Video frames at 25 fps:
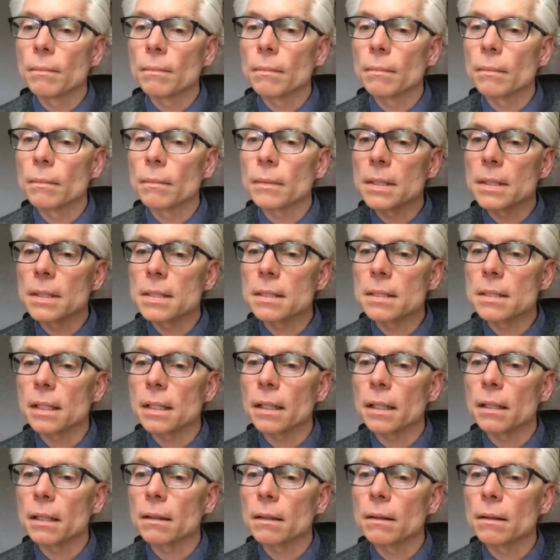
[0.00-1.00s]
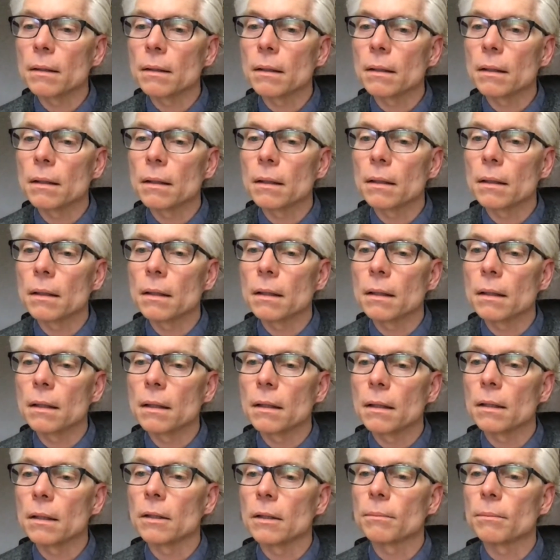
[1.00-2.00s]
see.
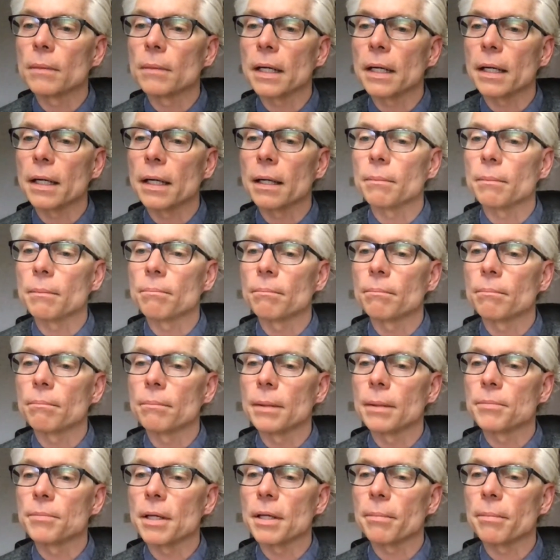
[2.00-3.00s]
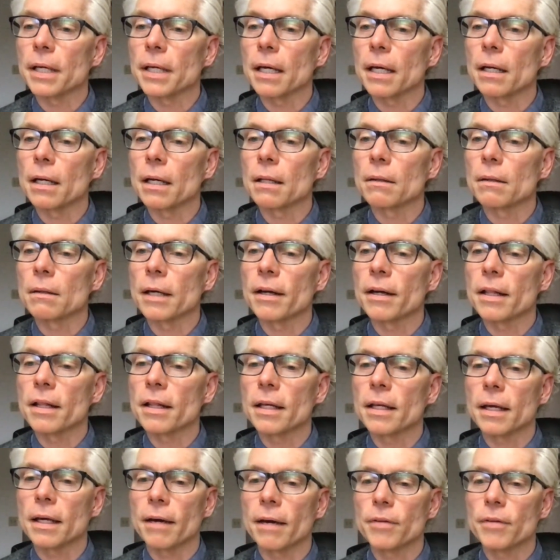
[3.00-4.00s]
Oh, I got bumped up again. I think
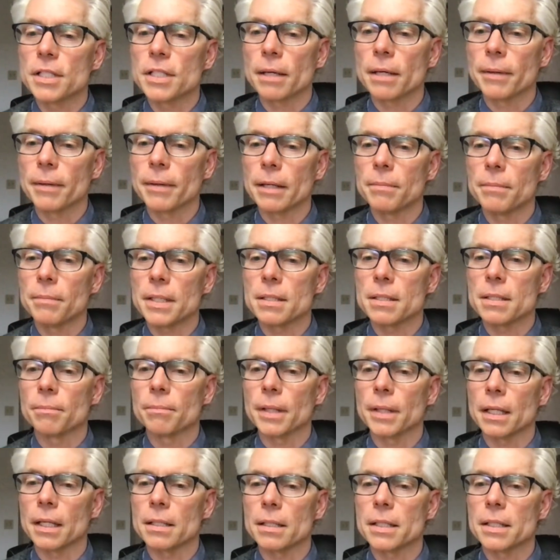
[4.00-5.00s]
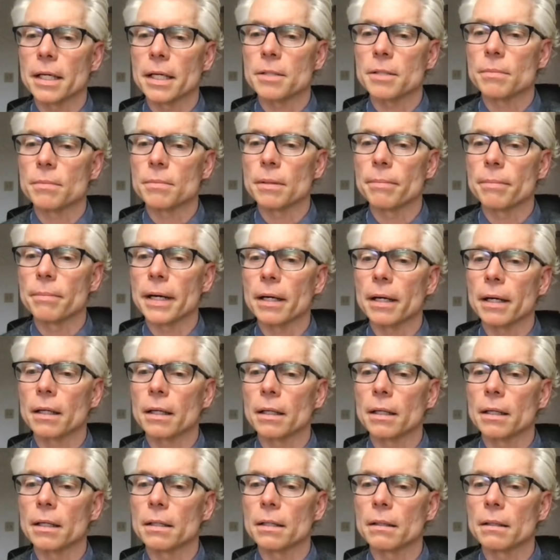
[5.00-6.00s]
every time I admit somebody, it takes me back
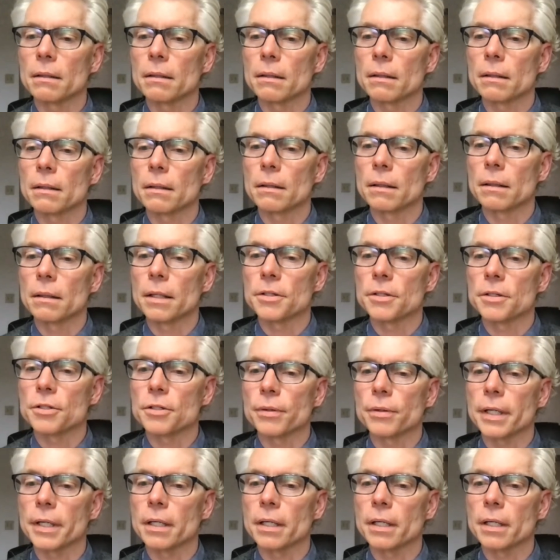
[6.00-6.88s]
in history.